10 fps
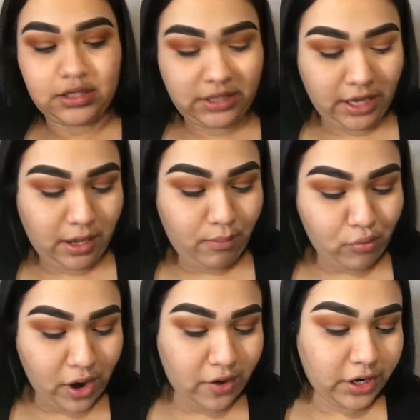It's like a
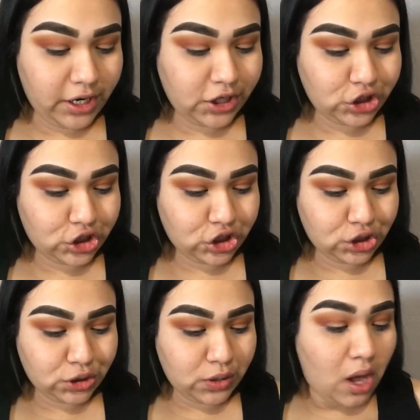
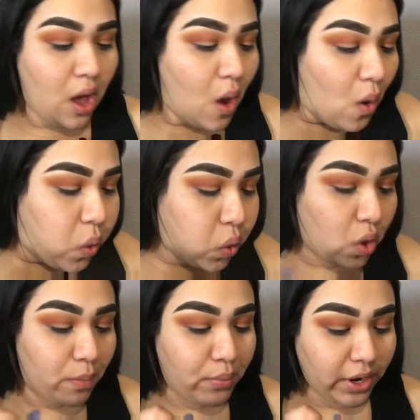brownish
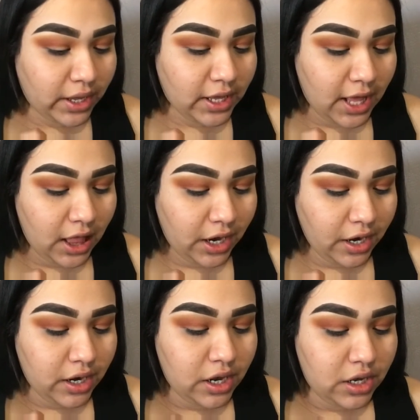brick color.
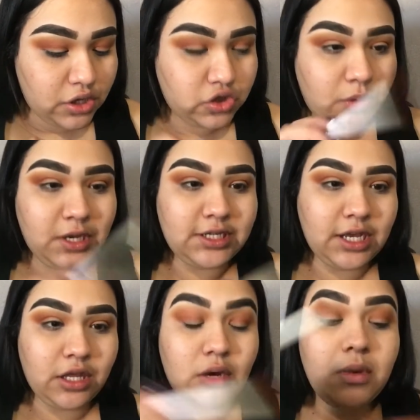So I'm going to
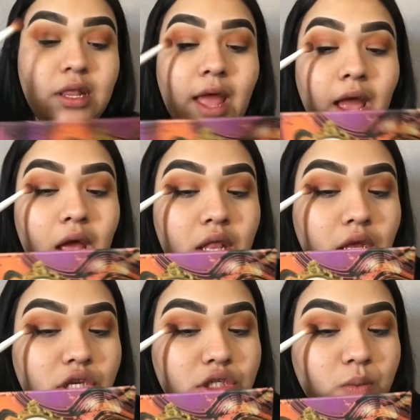take a little bit of that and
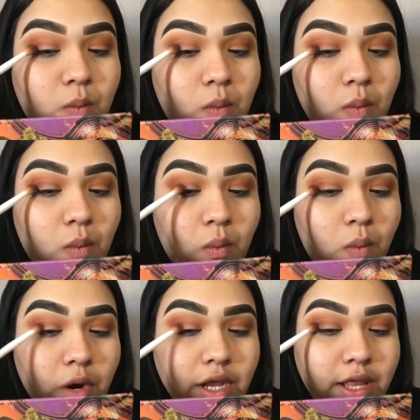then just
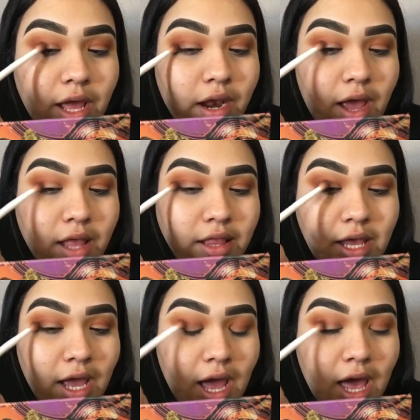work that at
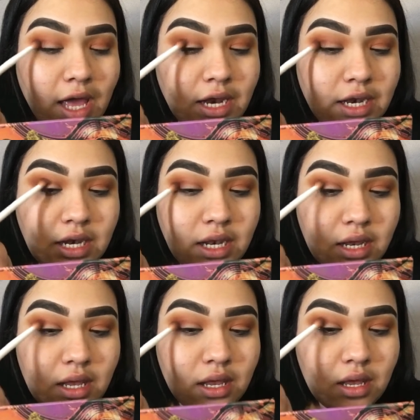the end,
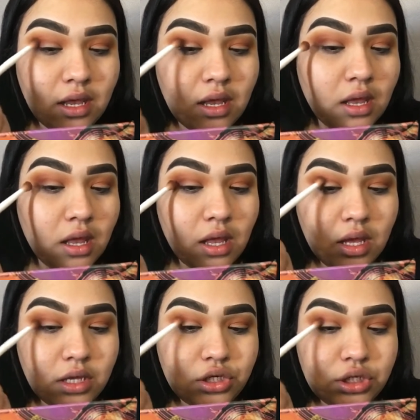
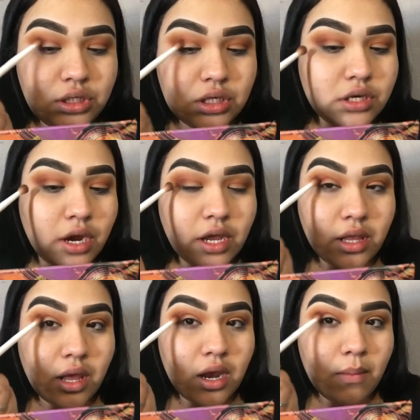just to
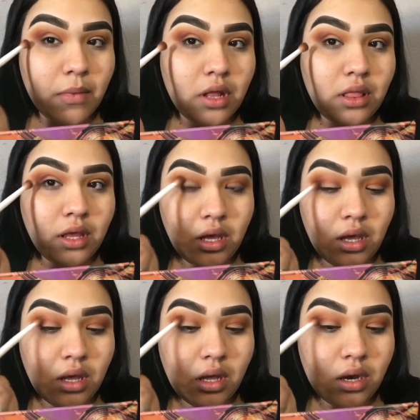darken that up a
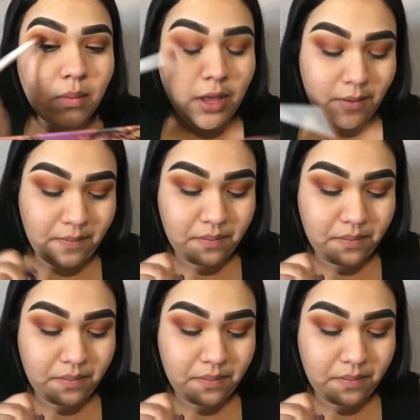little bit.